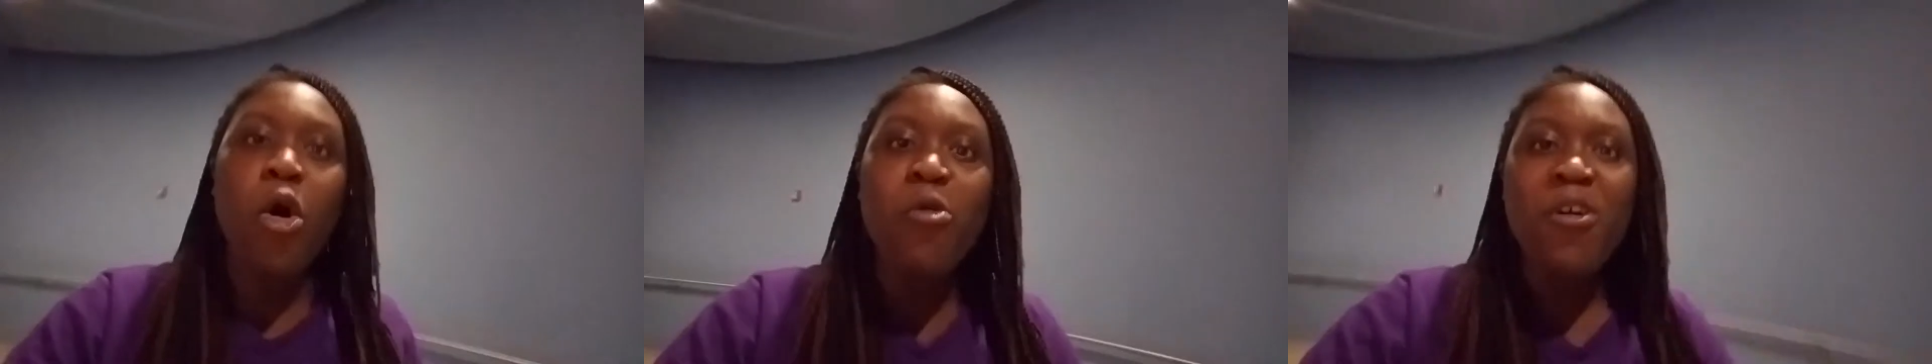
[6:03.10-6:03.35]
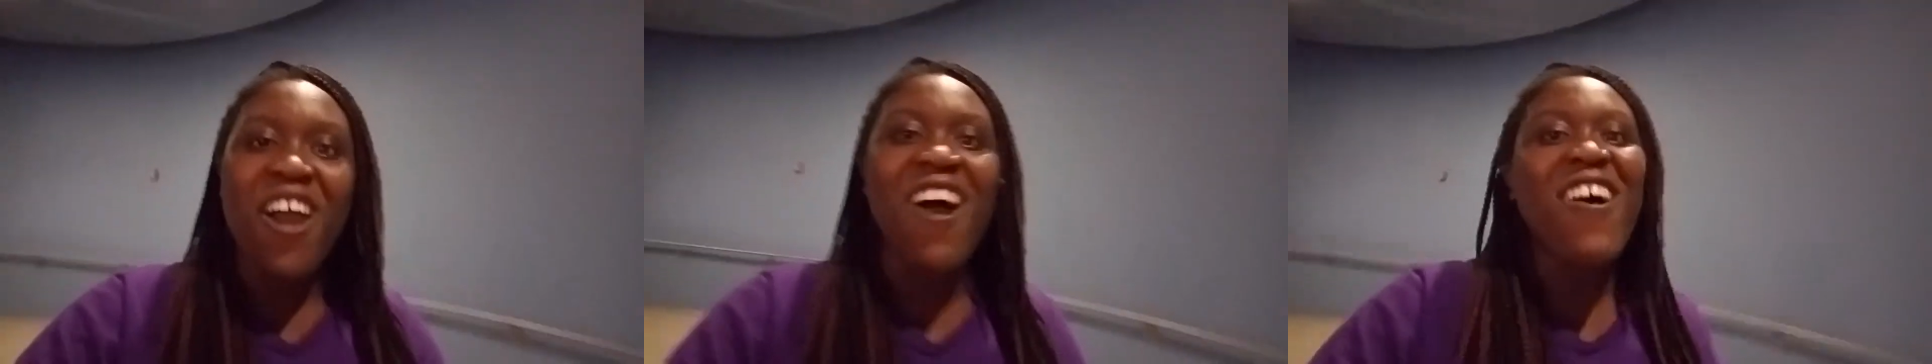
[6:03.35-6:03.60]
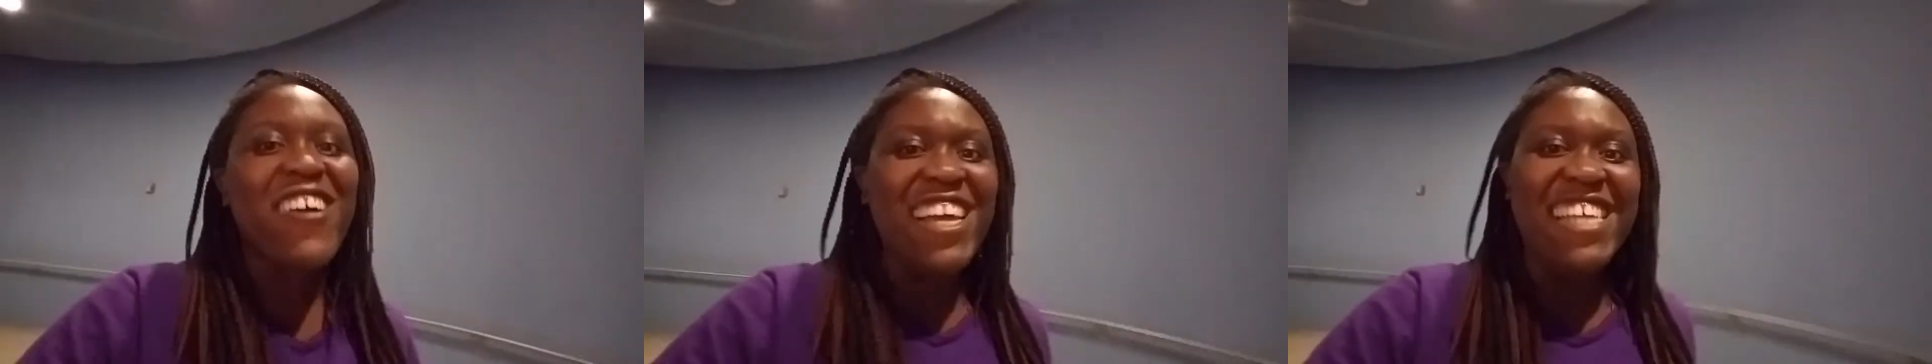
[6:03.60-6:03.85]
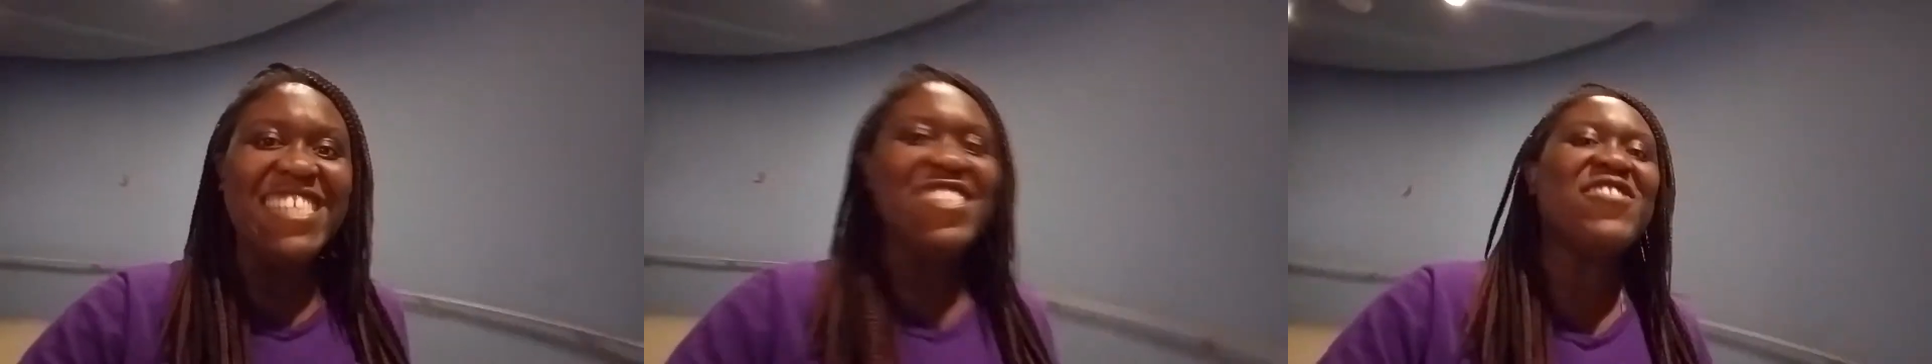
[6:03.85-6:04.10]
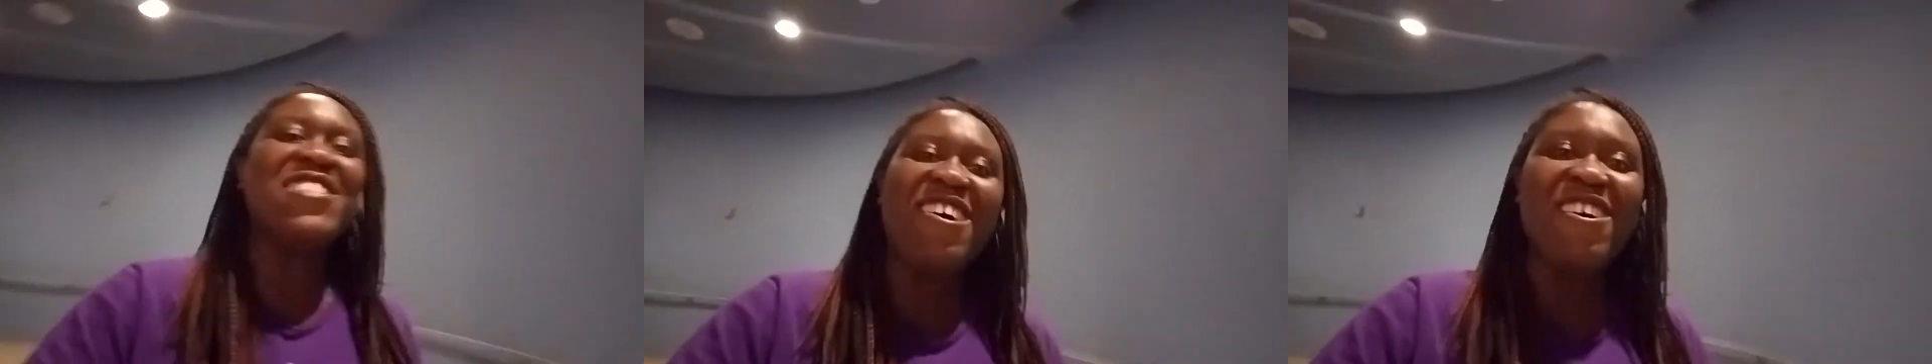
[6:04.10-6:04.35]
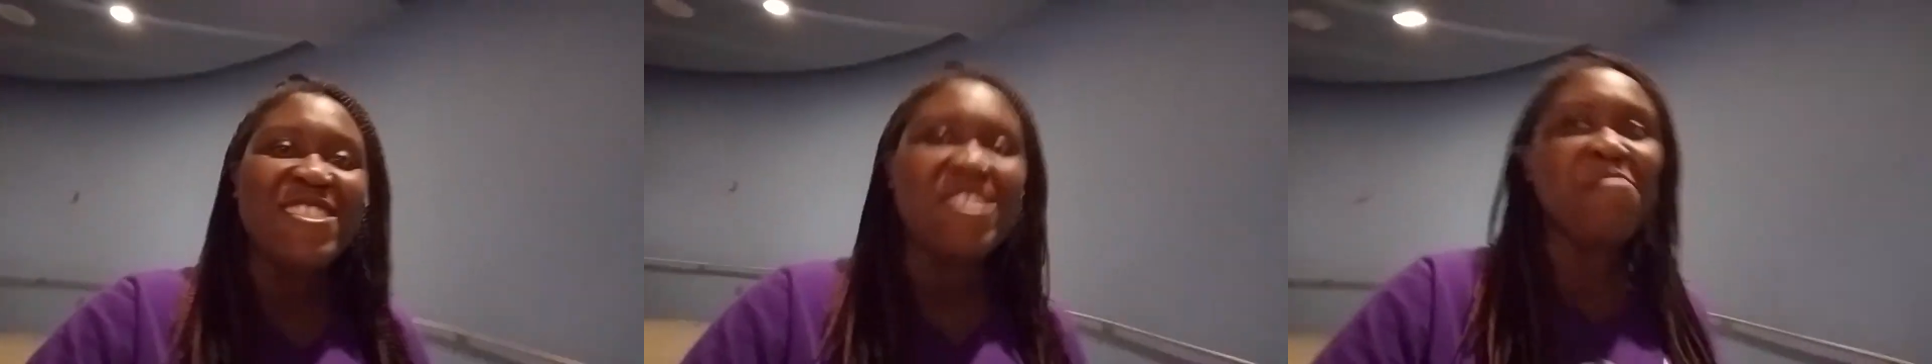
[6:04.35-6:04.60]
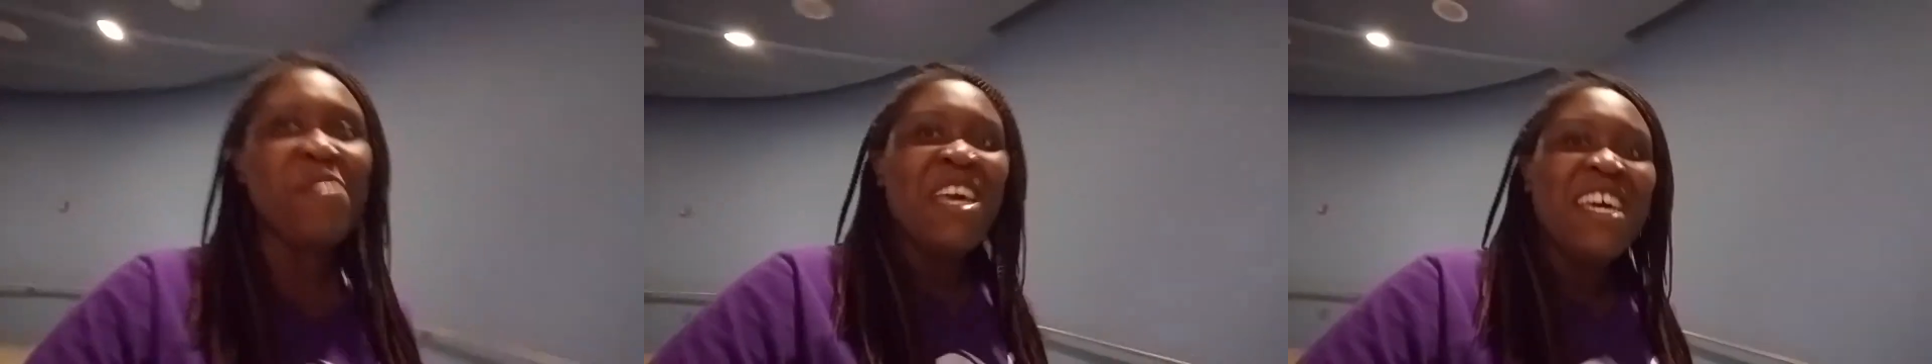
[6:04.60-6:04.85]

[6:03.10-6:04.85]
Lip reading: own cart, and this was awesome.